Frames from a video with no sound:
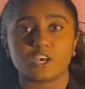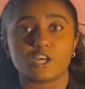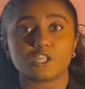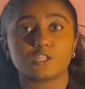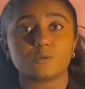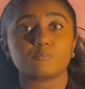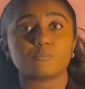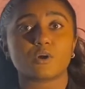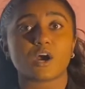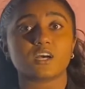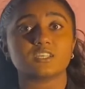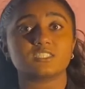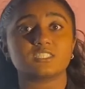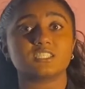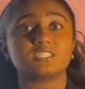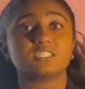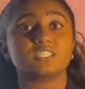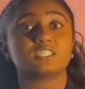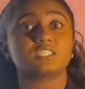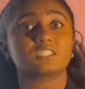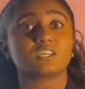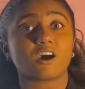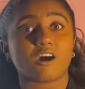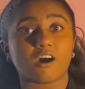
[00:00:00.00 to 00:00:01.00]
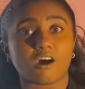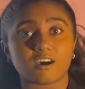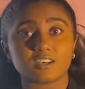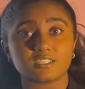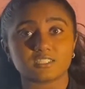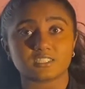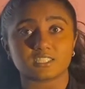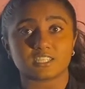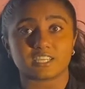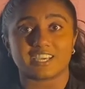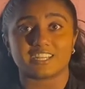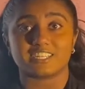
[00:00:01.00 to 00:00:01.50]
The process is
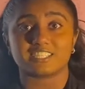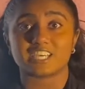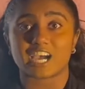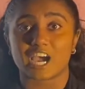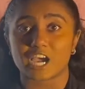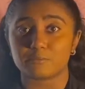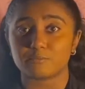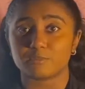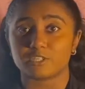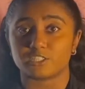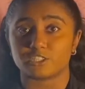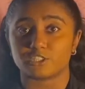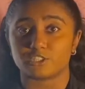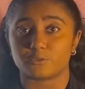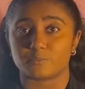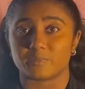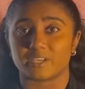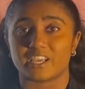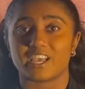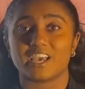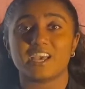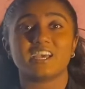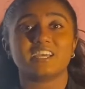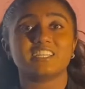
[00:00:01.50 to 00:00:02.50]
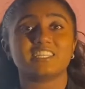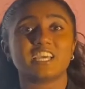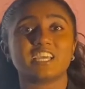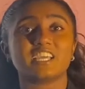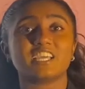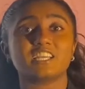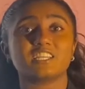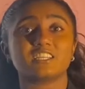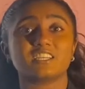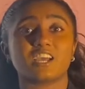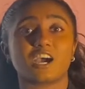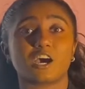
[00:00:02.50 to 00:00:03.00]
costly and time-consuming,
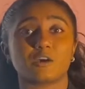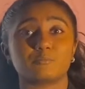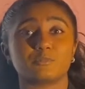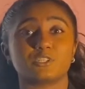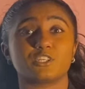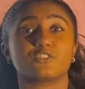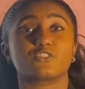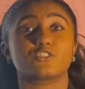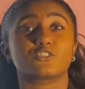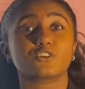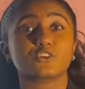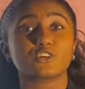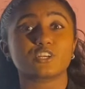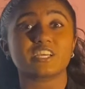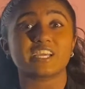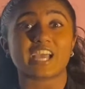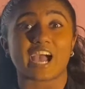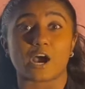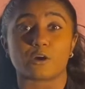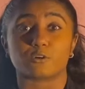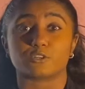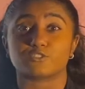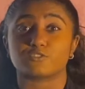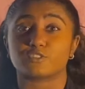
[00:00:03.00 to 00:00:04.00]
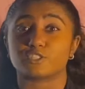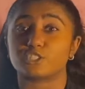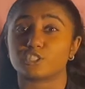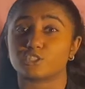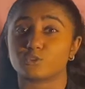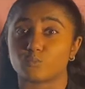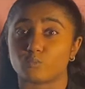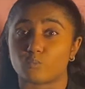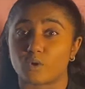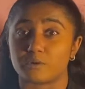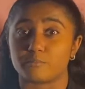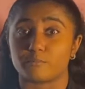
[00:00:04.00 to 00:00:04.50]
taking up to 30 hours for
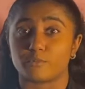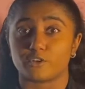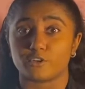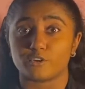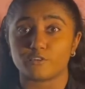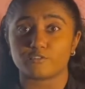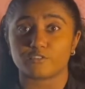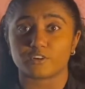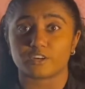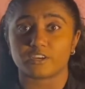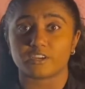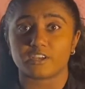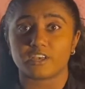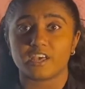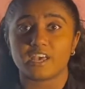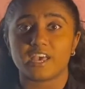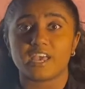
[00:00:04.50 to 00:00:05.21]
just one maneuver.